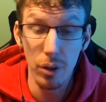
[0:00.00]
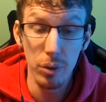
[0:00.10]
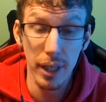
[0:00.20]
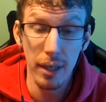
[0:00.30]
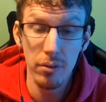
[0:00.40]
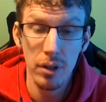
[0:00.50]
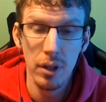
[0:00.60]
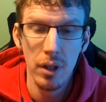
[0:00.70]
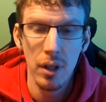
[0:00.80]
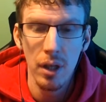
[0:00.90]
now.
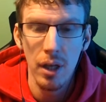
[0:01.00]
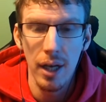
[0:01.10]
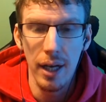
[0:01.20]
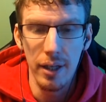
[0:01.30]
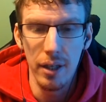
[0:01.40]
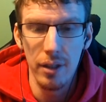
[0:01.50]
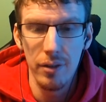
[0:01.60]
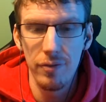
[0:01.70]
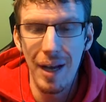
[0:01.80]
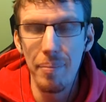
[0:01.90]
Had a
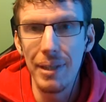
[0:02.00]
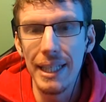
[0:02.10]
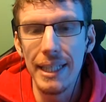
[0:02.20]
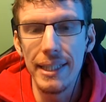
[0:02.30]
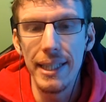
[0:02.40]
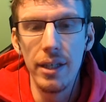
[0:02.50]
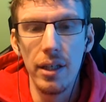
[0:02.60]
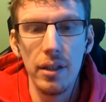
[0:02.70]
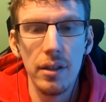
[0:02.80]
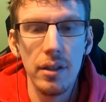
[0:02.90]
family dinner,
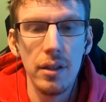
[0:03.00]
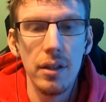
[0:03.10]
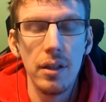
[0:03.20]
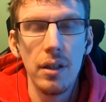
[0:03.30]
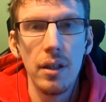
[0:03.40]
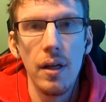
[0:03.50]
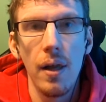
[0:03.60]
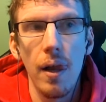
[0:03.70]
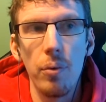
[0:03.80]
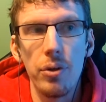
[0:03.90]

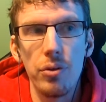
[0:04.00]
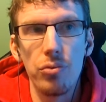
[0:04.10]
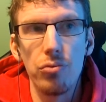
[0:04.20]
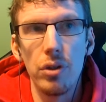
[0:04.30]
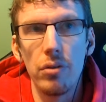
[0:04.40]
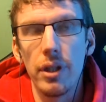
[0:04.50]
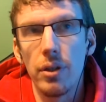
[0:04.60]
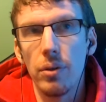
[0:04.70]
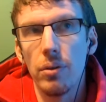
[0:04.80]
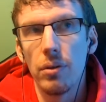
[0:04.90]
which was really, really
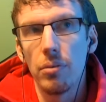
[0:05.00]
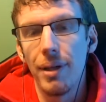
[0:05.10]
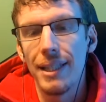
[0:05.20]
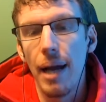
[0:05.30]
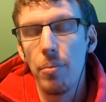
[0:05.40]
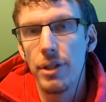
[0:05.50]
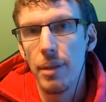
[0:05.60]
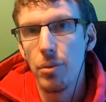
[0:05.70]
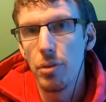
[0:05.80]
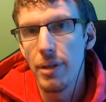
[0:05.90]
cool, because my dad was
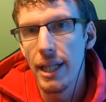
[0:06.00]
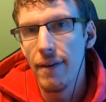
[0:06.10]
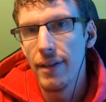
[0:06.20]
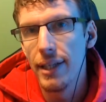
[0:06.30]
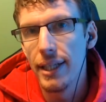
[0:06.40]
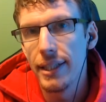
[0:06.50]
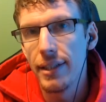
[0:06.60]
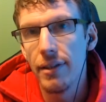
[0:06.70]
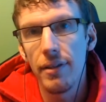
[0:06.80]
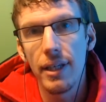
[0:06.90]
able to be there and they
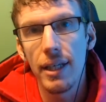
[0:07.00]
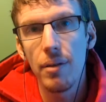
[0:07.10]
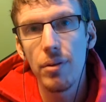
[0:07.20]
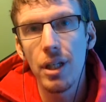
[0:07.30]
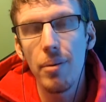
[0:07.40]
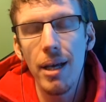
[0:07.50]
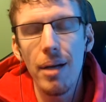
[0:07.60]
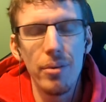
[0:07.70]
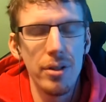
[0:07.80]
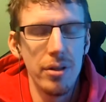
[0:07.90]
didn't think he was going to be
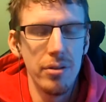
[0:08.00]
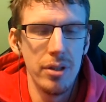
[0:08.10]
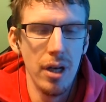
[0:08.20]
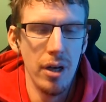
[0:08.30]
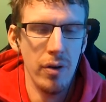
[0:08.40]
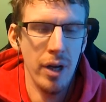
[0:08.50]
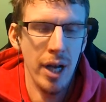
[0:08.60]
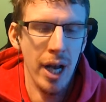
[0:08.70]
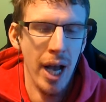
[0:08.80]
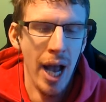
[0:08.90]
able to. So
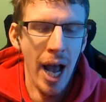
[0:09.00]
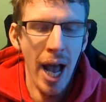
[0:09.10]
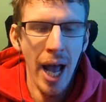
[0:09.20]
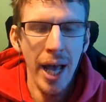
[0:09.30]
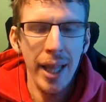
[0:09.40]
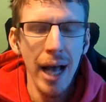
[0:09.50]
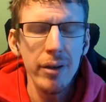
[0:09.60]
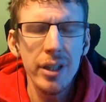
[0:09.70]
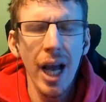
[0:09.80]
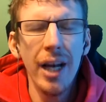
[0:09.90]
that's
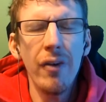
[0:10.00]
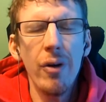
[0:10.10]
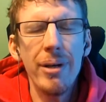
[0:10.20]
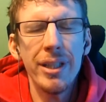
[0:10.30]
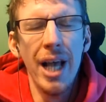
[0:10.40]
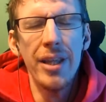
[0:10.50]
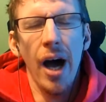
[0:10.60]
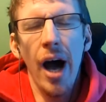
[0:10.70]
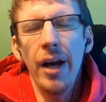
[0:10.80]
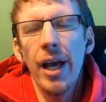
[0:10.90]
kind of almost like the
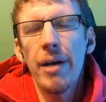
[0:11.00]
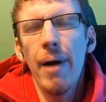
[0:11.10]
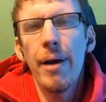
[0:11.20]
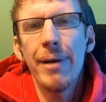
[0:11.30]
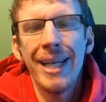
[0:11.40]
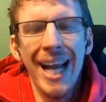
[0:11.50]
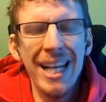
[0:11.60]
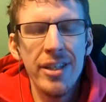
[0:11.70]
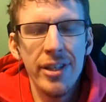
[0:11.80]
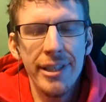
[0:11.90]
highlight of my
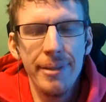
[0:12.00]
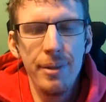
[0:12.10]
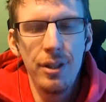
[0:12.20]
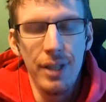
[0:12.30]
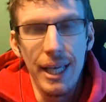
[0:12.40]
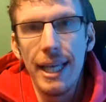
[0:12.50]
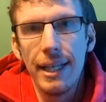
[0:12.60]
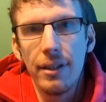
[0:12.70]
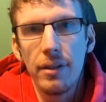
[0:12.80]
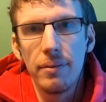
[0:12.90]
weekend, just
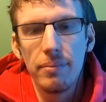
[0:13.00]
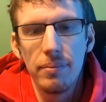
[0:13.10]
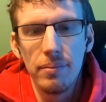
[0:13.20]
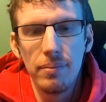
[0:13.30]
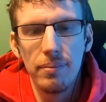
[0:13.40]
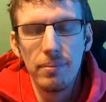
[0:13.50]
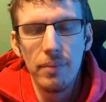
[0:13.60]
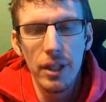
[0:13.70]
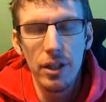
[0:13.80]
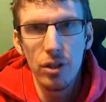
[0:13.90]
seeing my
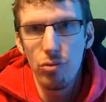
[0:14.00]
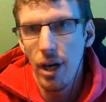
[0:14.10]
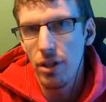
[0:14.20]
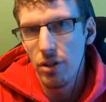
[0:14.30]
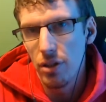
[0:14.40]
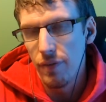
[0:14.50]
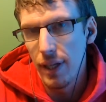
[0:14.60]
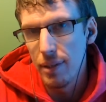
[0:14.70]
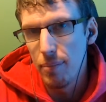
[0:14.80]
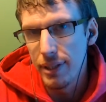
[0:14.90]
niece's reaction to the fact
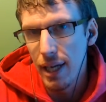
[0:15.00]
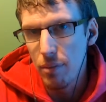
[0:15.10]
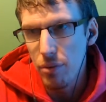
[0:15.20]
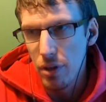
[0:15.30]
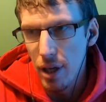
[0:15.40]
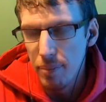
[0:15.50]
that my dad was there.